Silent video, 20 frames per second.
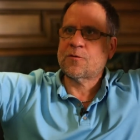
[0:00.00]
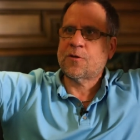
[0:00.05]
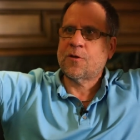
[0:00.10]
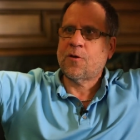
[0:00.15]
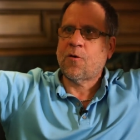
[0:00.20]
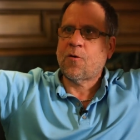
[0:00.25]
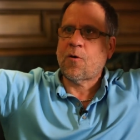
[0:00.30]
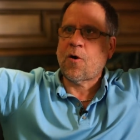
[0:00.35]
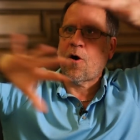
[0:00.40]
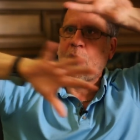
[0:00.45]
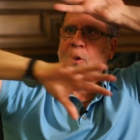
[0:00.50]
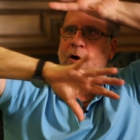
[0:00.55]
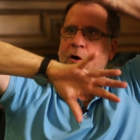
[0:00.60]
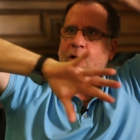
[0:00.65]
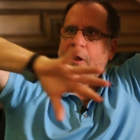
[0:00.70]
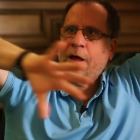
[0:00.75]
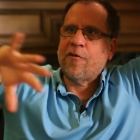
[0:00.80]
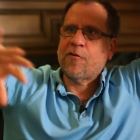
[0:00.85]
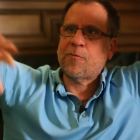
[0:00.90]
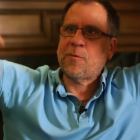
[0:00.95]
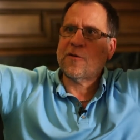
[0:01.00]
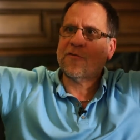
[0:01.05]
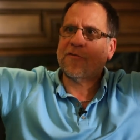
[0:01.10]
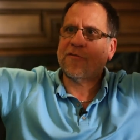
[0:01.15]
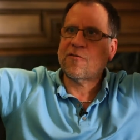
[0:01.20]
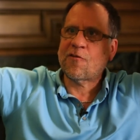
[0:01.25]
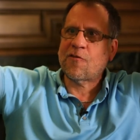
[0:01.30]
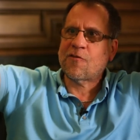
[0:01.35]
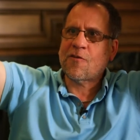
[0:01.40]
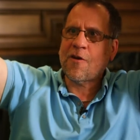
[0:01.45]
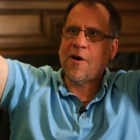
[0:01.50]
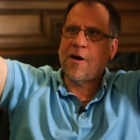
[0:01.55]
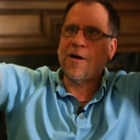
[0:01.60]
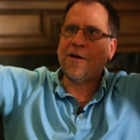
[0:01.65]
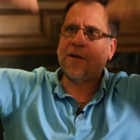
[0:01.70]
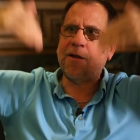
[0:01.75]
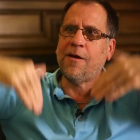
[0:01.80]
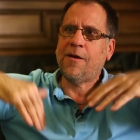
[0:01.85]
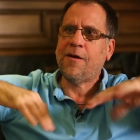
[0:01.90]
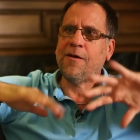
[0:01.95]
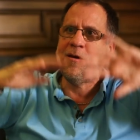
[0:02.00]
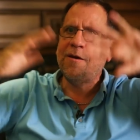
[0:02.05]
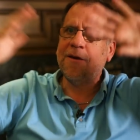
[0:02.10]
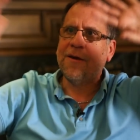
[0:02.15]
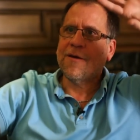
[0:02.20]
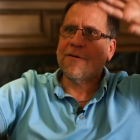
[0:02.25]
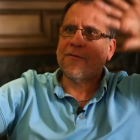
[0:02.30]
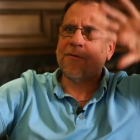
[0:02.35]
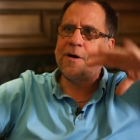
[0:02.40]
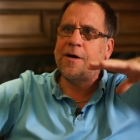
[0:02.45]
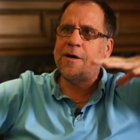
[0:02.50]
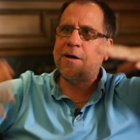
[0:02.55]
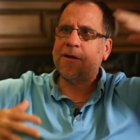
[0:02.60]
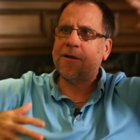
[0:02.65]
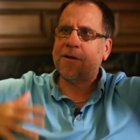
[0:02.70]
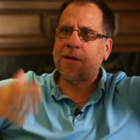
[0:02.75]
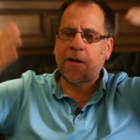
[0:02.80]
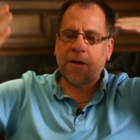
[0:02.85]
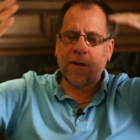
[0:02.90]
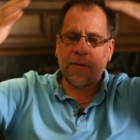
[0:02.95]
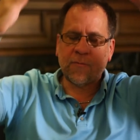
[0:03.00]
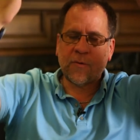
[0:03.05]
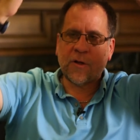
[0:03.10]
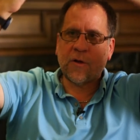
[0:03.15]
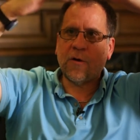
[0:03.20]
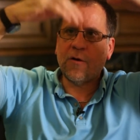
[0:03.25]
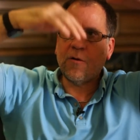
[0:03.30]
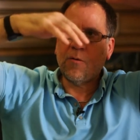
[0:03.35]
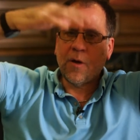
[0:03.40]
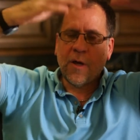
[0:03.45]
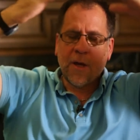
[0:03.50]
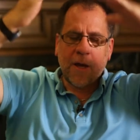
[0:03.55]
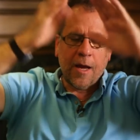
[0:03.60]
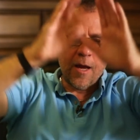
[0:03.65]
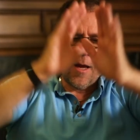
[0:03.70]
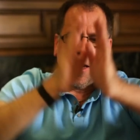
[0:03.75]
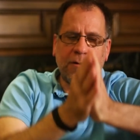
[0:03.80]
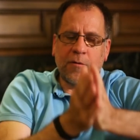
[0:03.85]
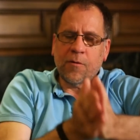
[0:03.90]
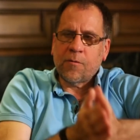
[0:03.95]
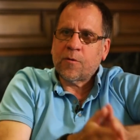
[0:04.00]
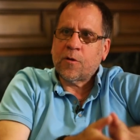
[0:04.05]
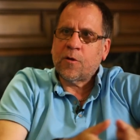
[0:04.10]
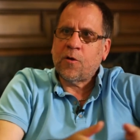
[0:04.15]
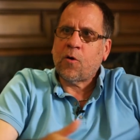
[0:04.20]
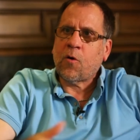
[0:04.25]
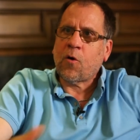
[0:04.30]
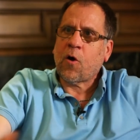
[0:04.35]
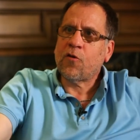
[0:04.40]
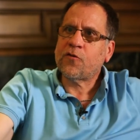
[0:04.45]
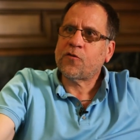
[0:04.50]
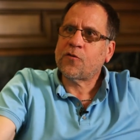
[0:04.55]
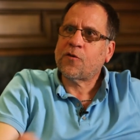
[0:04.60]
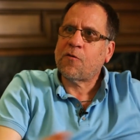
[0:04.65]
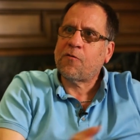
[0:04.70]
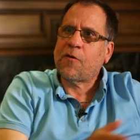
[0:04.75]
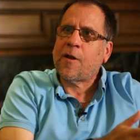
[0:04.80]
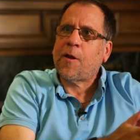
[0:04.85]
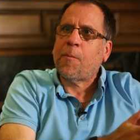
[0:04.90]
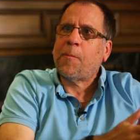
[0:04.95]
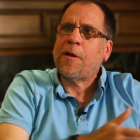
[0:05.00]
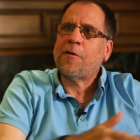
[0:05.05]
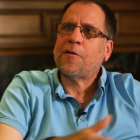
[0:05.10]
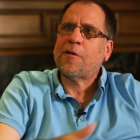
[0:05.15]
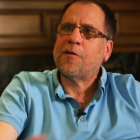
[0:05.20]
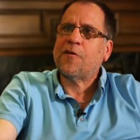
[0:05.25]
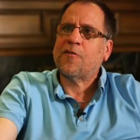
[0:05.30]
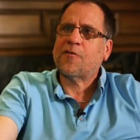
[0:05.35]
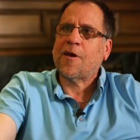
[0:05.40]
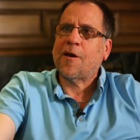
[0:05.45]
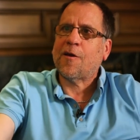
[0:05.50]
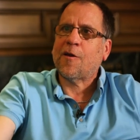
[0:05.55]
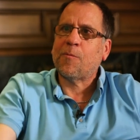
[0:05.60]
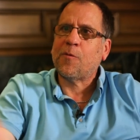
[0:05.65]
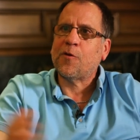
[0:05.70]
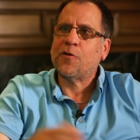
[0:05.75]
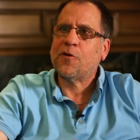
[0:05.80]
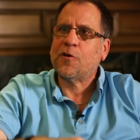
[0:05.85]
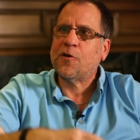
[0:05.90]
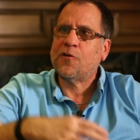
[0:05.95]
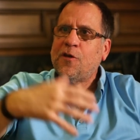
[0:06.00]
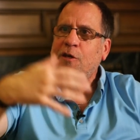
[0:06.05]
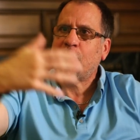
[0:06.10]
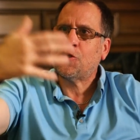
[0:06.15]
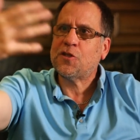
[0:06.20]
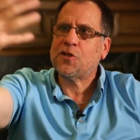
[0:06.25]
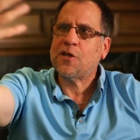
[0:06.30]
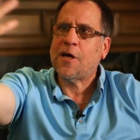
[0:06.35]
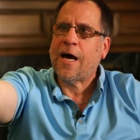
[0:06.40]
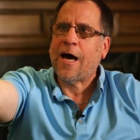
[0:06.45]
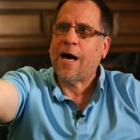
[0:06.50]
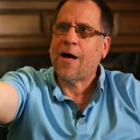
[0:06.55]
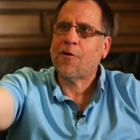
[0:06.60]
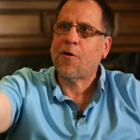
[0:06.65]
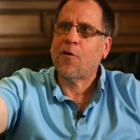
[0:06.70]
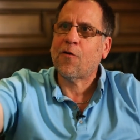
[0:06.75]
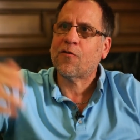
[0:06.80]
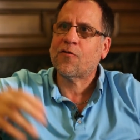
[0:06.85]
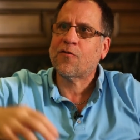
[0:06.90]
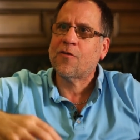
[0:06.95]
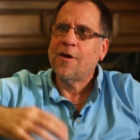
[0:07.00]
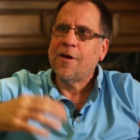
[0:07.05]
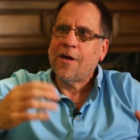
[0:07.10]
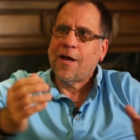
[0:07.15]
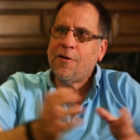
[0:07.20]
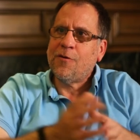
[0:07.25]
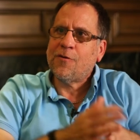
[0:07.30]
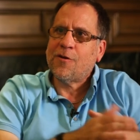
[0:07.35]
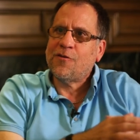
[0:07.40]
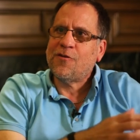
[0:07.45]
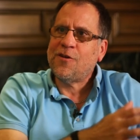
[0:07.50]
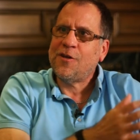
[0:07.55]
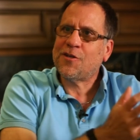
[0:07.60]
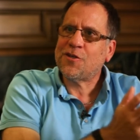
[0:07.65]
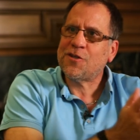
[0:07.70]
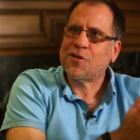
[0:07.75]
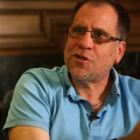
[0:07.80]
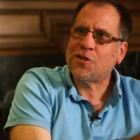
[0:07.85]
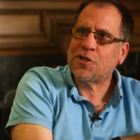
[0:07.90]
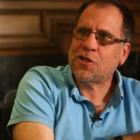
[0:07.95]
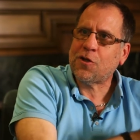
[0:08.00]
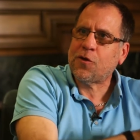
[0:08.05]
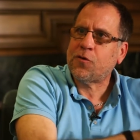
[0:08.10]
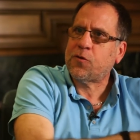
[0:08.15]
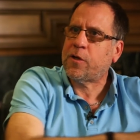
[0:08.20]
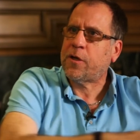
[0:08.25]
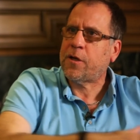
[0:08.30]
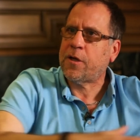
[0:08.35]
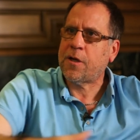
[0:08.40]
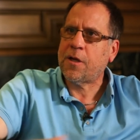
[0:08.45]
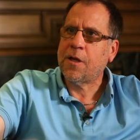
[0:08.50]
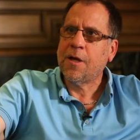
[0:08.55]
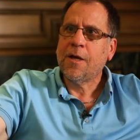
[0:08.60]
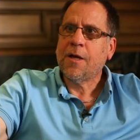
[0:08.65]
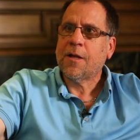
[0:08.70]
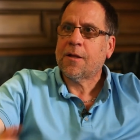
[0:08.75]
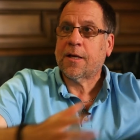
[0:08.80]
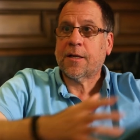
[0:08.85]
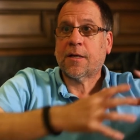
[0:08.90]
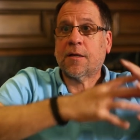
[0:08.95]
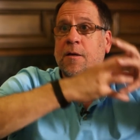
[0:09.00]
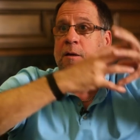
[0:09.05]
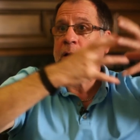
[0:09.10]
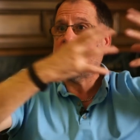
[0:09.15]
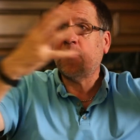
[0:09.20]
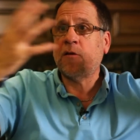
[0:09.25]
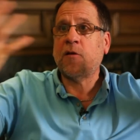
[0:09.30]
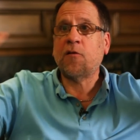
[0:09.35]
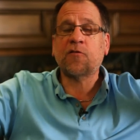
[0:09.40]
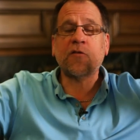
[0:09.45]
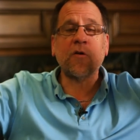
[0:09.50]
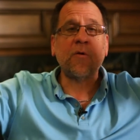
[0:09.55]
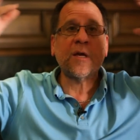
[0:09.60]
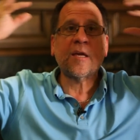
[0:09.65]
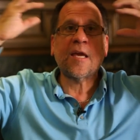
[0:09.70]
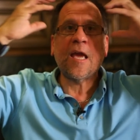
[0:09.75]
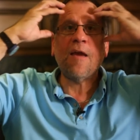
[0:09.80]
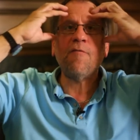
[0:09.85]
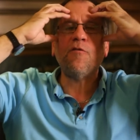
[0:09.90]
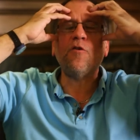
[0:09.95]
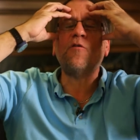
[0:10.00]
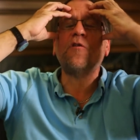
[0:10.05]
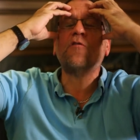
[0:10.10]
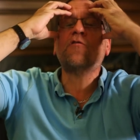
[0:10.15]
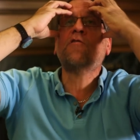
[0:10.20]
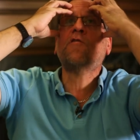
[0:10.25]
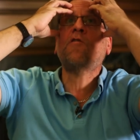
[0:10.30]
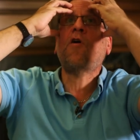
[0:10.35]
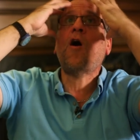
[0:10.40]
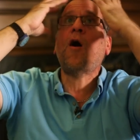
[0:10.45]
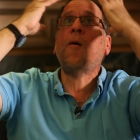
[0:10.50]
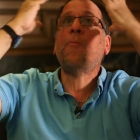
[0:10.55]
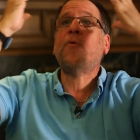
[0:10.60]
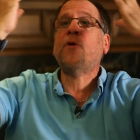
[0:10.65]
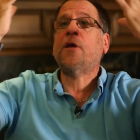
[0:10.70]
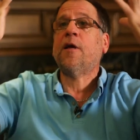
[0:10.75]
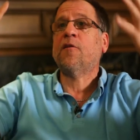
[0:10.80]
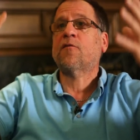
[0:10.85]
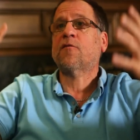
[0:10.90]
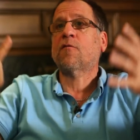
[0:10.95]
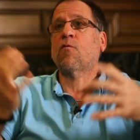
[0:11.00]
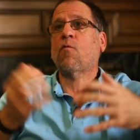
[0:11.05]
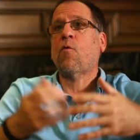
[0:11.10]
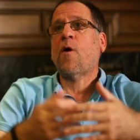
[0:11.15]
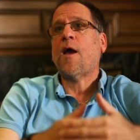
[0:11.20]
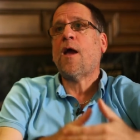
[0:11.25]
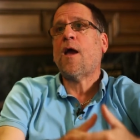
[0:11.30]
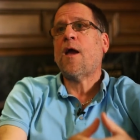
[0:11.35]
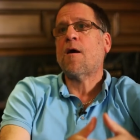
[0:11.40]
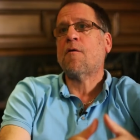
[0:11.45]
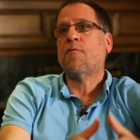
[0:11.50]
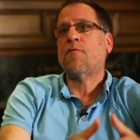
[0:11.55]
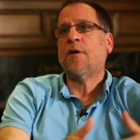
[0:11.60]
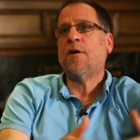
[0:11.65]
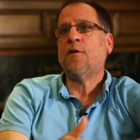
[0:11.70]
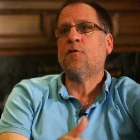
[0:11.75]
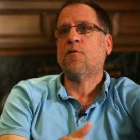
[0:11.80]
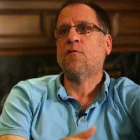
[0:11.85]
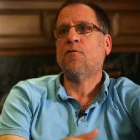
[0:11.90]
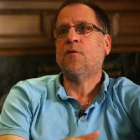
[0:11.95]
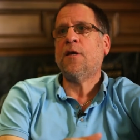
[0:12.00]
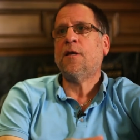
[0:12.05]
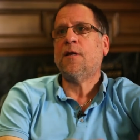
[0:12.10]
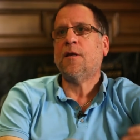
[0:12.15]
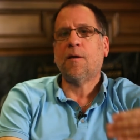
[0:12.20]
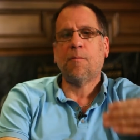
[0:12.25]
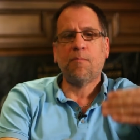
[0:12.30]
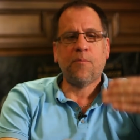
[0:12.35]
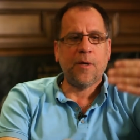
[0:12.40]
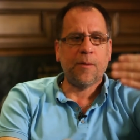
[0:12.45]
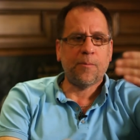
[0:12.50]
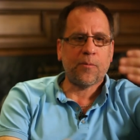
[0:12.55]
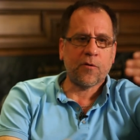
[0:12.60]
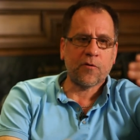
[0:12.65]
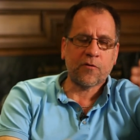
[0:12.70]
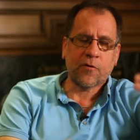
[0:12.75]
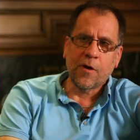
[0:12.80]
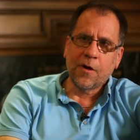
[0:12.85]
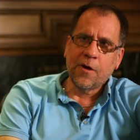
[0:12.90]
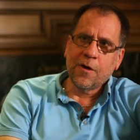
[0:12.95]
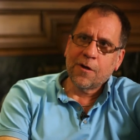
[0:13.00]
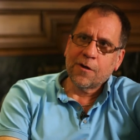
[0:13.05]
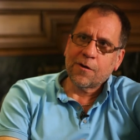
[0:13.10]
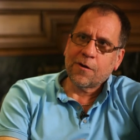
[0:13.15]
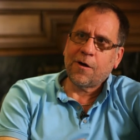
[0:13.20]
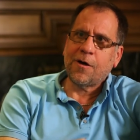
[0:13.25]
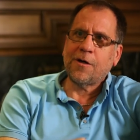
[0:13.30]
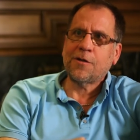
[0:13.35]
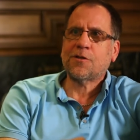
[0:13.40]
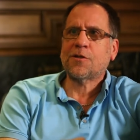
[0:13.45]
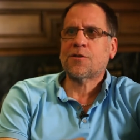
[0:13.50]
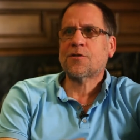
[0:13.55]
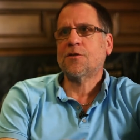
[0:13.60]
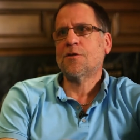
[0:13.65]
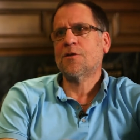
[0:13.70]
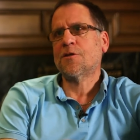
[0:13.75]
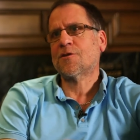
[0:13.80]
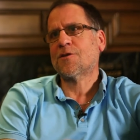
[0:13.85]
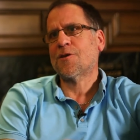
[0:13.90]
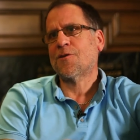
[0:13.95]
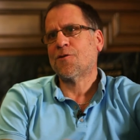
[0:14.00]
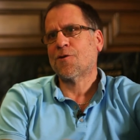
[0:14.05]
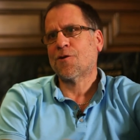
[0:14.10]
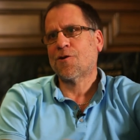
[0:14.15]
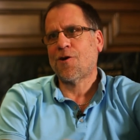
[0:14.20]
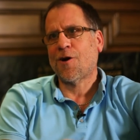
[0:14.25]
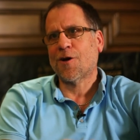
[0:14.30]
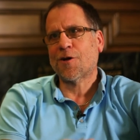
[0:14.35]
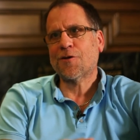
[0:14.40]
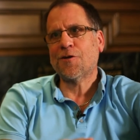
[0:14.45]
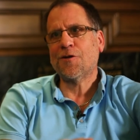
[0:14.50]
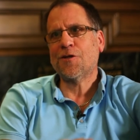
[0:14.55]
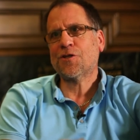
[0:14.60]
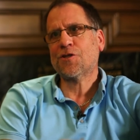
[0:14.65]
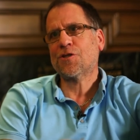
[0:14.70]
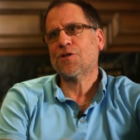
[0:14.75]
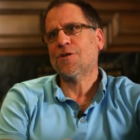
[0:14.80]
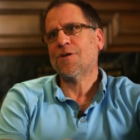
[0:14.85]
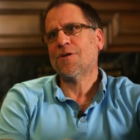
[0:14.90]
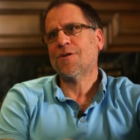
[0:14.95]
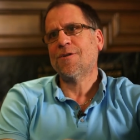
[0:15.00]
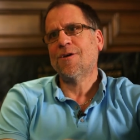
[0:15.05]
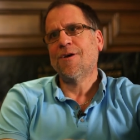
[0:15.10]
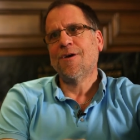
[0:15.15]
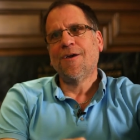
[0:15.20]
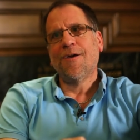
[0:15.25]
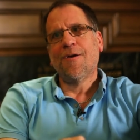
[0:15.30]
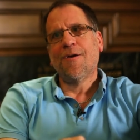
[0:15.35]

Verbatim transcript: you know, all aspects of society, right? And, you know, and, you know, also developmentally scalable. You could teach it to adults and you could teach it to children. And like, and, and so it gave you this comprehensive way of intervening in people's consciousness and their cognition,